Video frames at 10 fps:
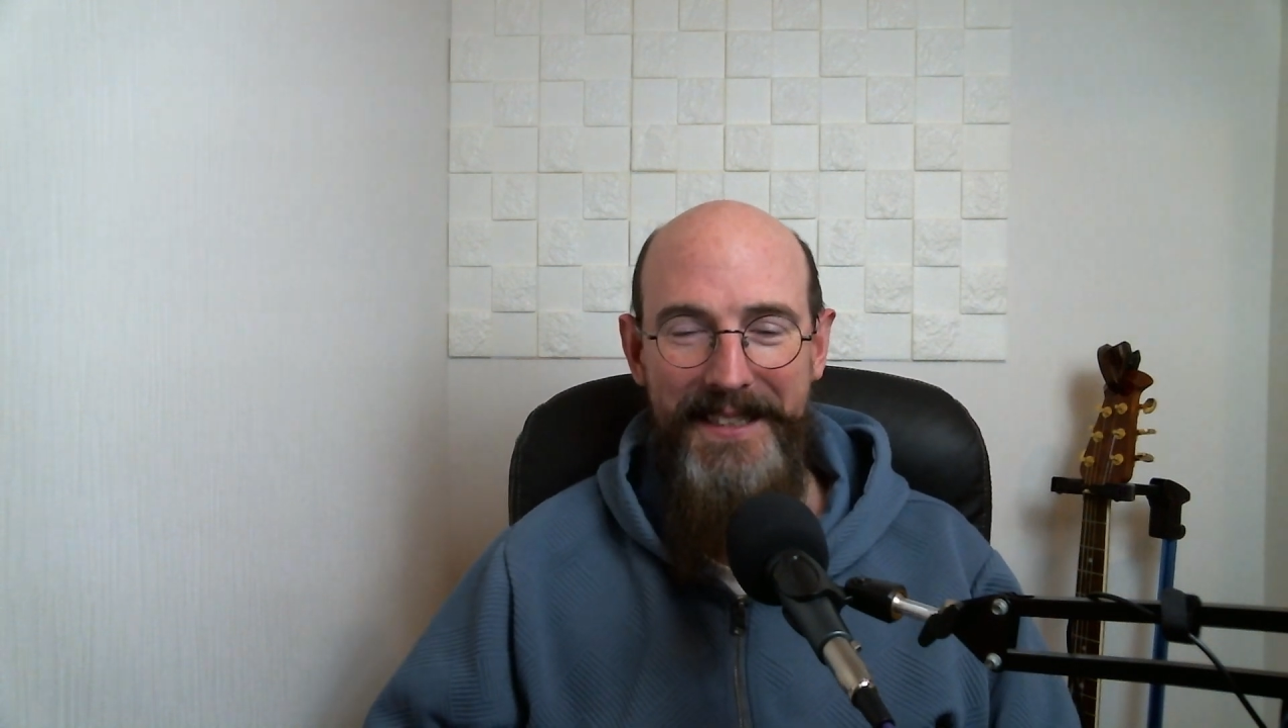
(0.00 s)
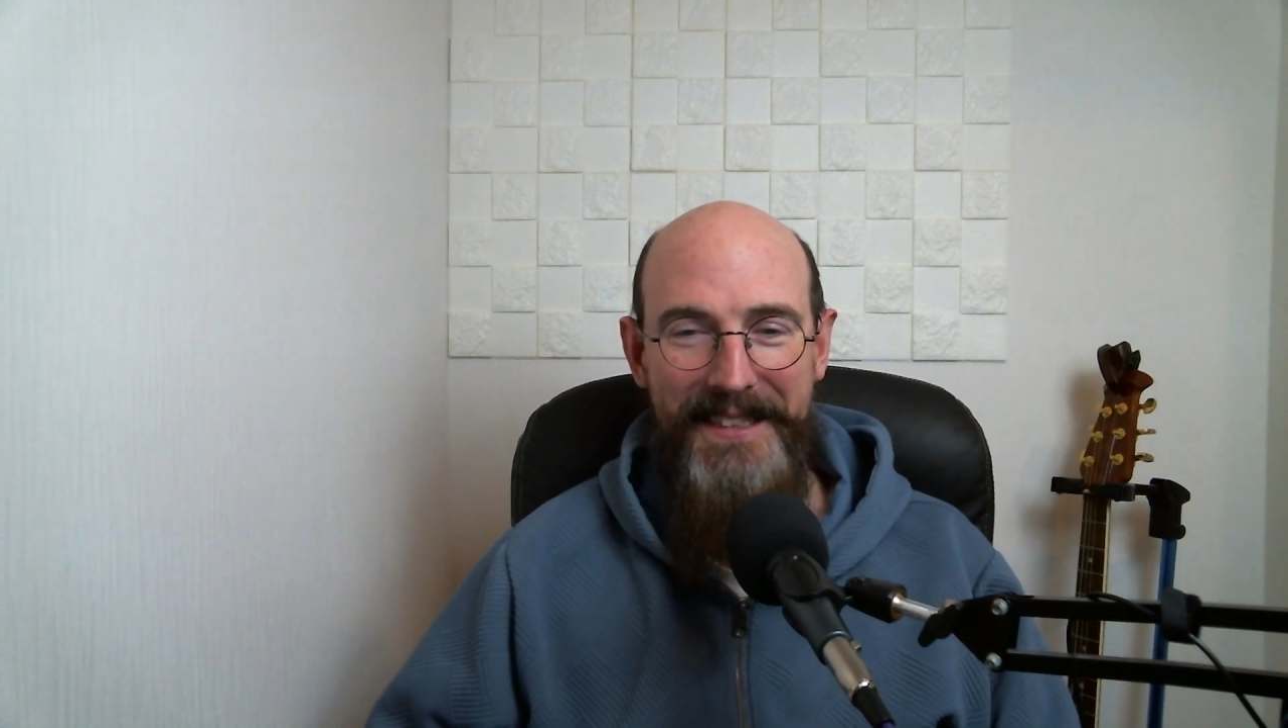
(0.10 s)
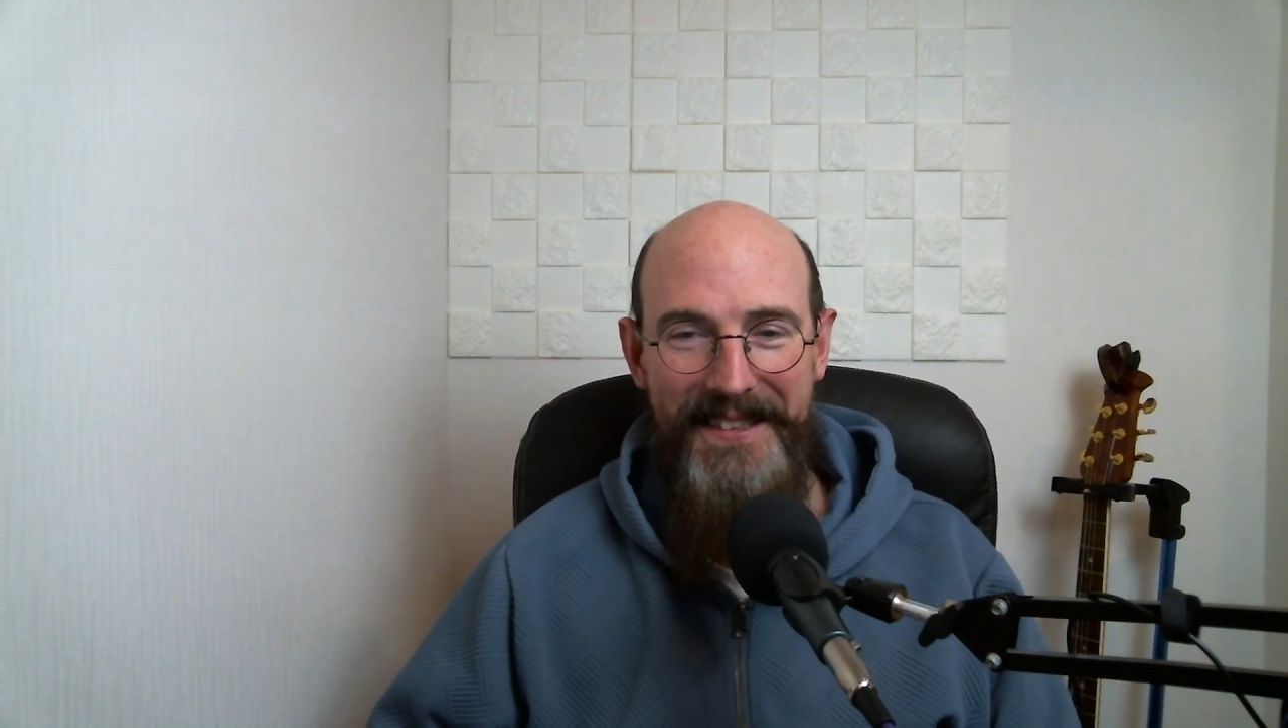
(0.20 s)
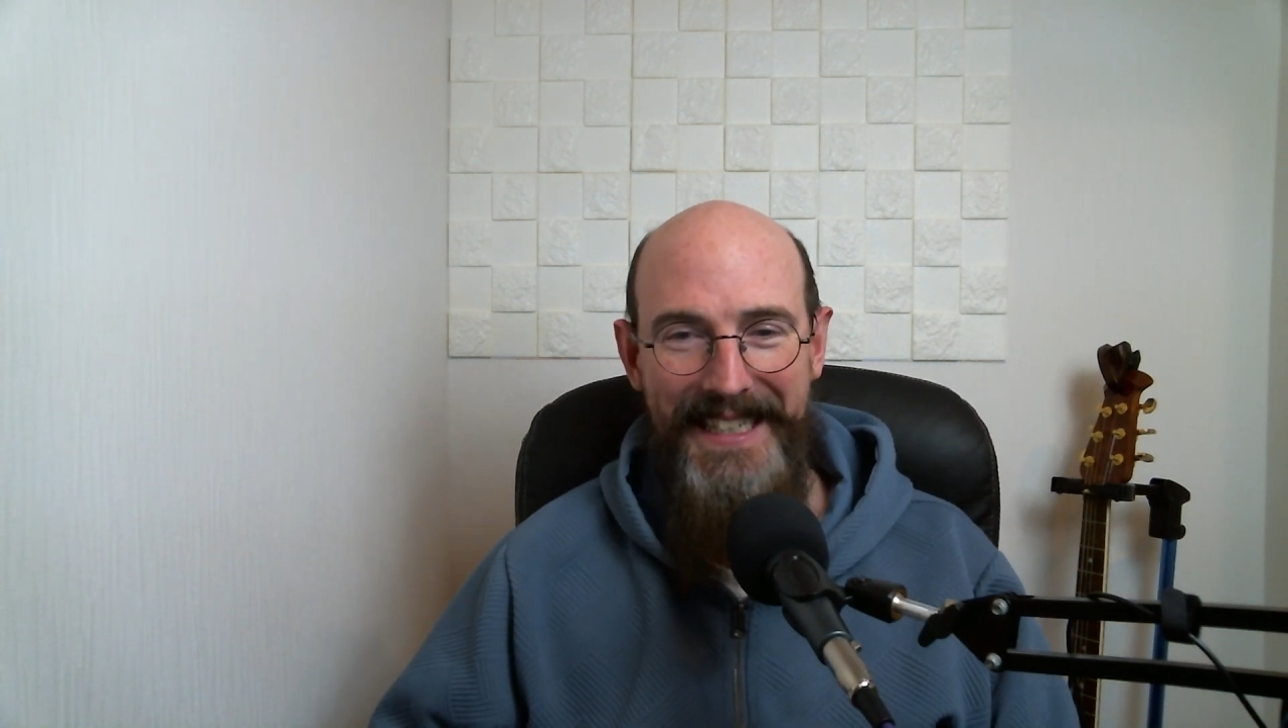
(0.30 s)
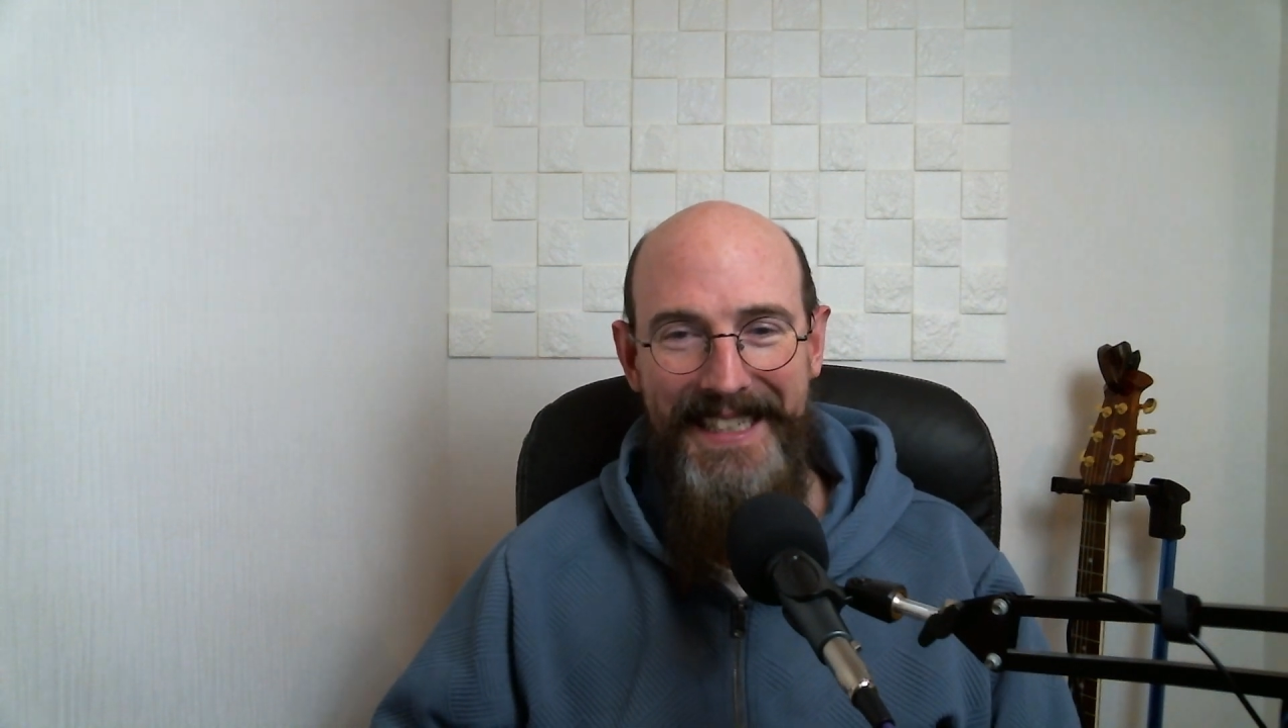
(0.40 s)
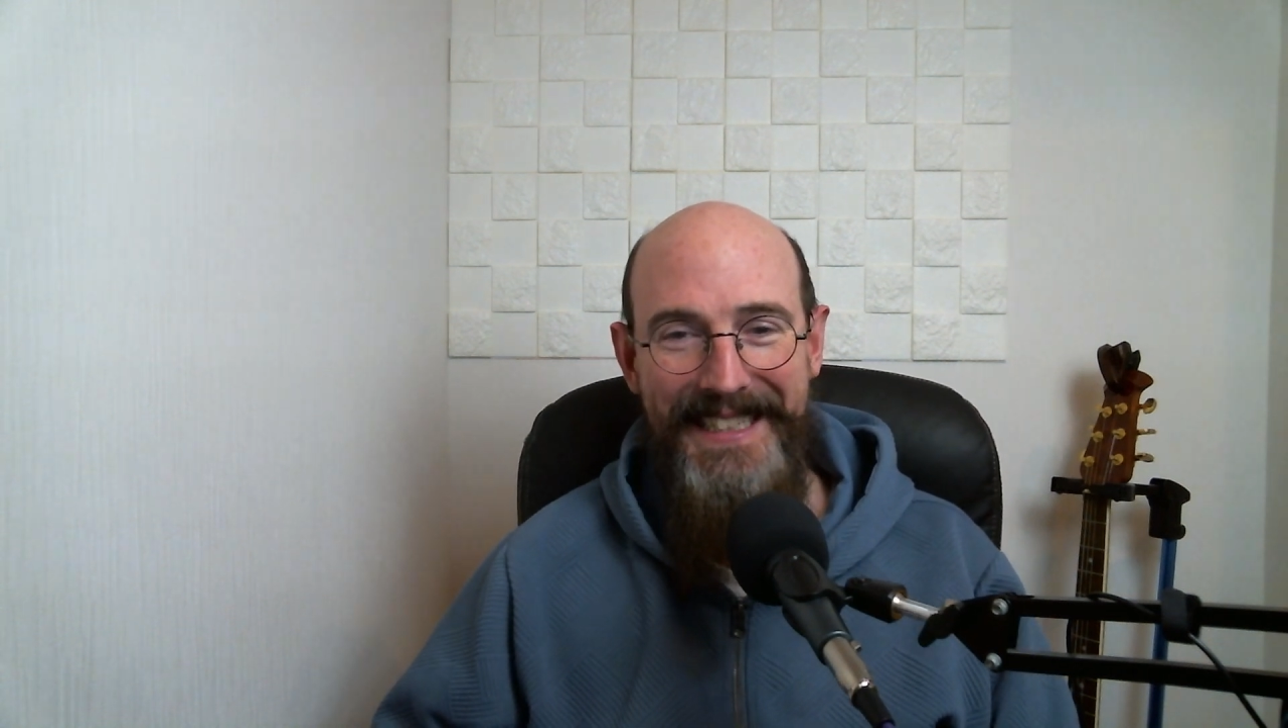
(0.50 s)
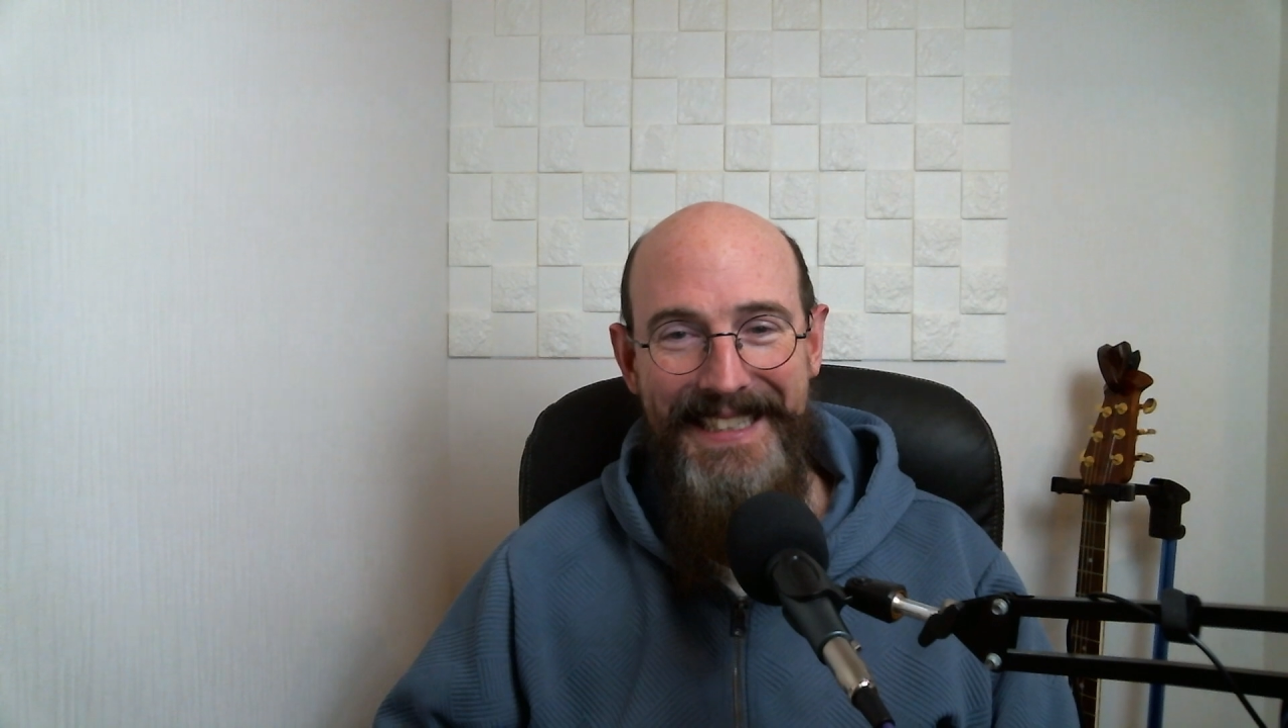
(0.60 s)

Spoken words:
little kid.